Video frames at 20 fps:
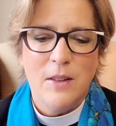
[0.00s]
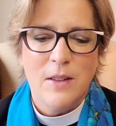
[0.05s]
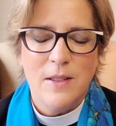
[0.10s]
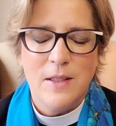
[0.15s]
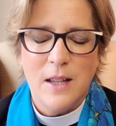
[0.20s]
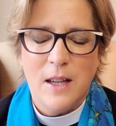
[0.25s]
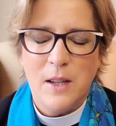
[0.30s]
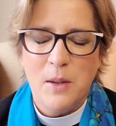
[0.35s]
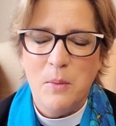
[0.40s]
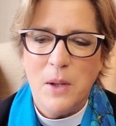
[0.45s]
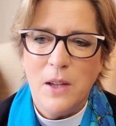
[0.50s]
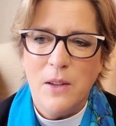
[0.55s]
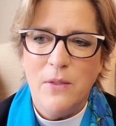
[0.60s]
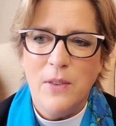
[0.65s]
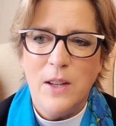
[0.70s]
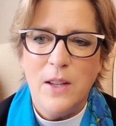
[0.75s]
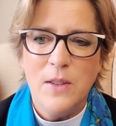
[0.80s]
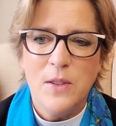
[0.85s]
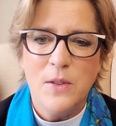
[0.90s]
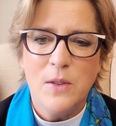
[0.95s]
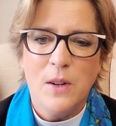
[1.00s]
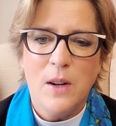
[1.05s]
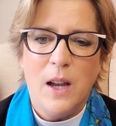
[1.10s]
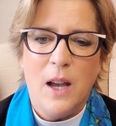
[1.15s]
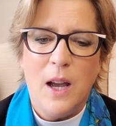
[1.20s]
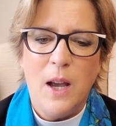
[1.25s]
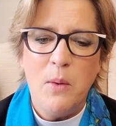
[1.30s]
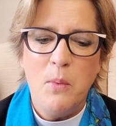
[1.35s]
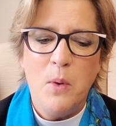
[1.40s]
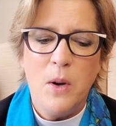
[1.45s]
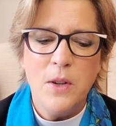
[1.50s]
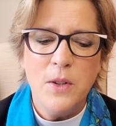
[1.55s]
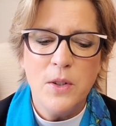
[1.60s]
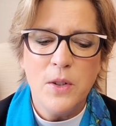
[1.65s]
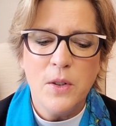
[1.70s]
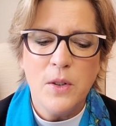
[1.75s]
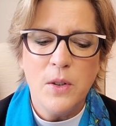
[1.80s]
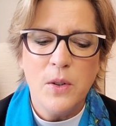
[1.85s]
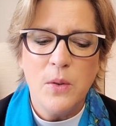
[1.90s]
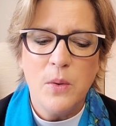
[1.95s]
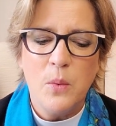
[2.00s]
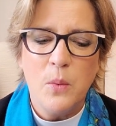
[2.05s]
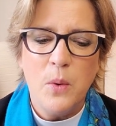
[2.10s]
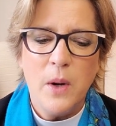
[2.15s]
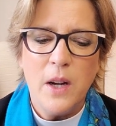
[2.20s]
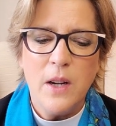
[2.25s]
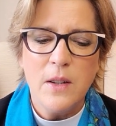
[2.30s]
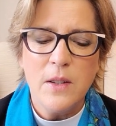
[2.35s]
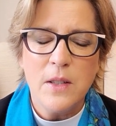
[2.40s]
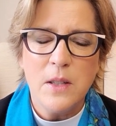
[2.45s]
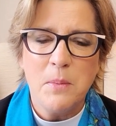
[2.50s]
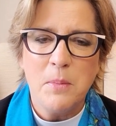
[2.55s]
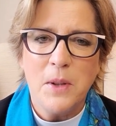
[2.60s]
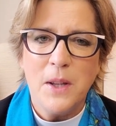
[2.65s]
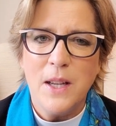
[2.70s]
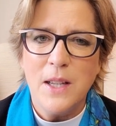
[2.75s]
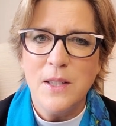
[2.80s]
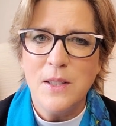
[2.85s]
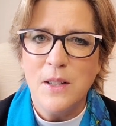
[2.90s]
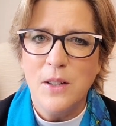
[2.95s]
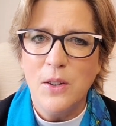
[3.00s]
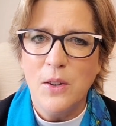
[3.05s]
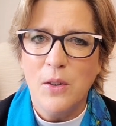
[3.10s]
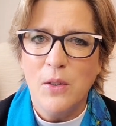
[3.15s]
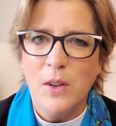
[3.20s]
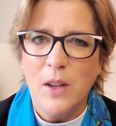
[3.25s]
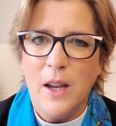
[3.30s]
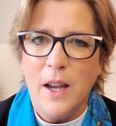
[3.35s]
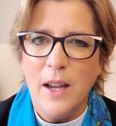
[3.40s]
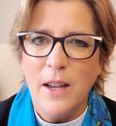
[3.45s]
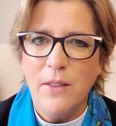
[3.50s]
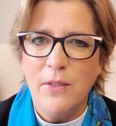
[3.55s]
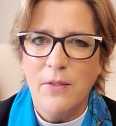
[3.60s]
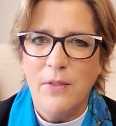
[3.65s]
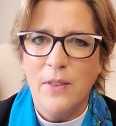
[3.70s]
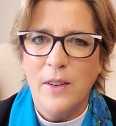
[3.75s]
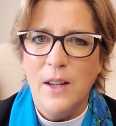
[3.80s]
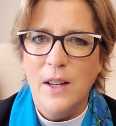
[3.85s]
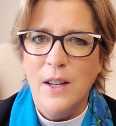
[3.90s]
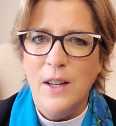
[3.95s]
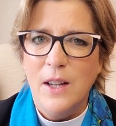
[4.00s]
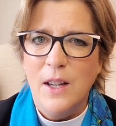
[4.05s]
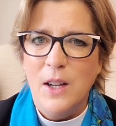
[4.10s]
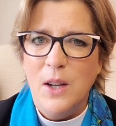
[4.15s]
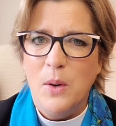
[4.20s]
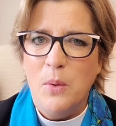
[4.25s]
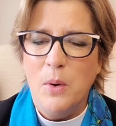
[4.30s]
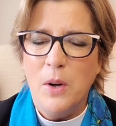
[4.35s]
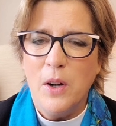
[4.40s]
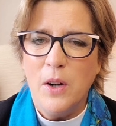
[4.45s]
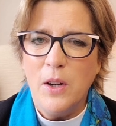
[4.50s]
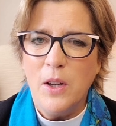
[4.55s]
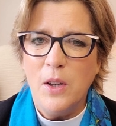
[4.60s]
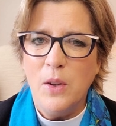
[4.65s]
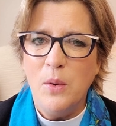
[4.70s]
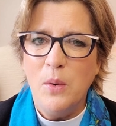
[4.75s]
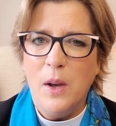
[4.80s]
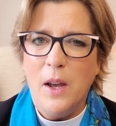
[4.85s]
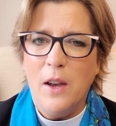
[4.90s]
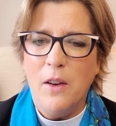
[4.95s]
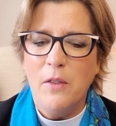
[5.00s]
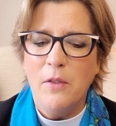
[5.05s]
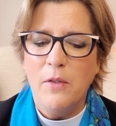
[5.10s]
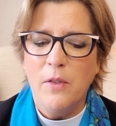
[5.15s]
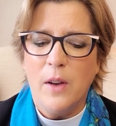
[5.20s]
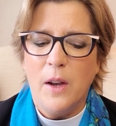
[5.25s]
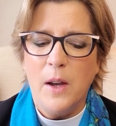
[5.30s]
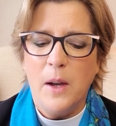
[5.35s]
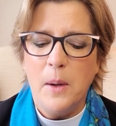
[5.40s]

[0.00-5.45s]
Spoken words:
the second week of Easter, I wonder, where's the place in your life where you have